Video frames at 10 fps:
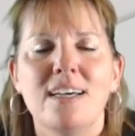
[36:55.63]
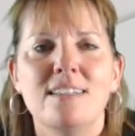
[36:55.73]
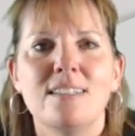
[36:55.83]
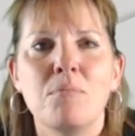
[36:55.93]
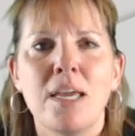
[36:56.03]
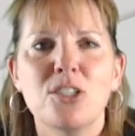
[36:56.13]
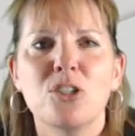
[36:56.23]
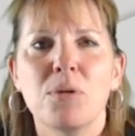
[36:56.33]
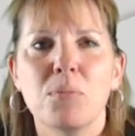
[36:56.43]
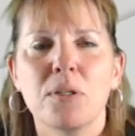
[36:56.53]
to make sure
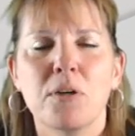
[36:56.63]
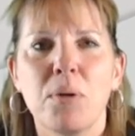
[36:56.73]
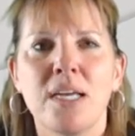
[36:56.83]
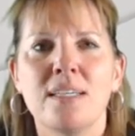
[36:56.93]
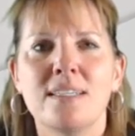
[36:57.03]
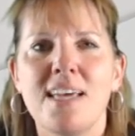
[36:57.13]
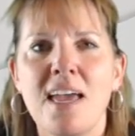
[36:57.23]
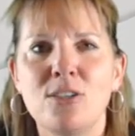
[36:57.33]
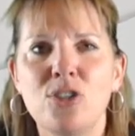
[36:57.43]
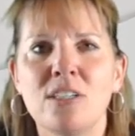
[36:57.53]
people are paying
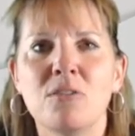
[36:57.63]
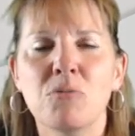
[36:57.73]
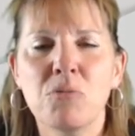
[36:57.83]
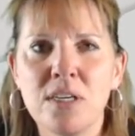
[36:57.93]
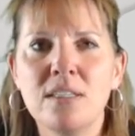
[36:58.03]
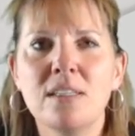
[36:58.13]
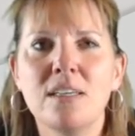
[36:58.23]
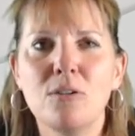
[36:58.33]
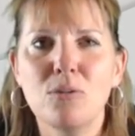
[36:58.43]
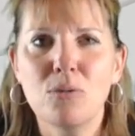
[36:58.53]
attention and
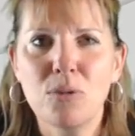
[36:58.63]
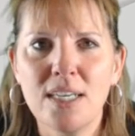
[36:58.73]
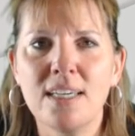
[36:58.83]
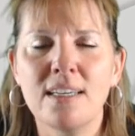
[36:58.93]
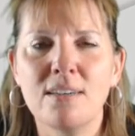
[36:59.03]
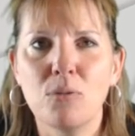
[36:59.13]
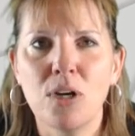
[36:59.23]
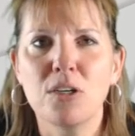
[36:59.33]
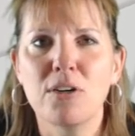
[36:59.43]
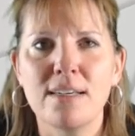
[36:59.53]
really reading
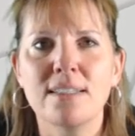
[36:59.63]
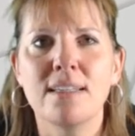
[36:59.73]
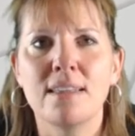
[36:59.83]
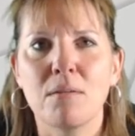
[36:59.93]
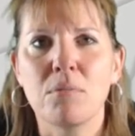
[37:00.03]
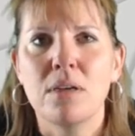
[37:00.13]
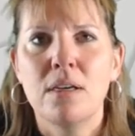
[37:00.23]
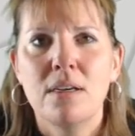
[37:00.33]
what you're asking them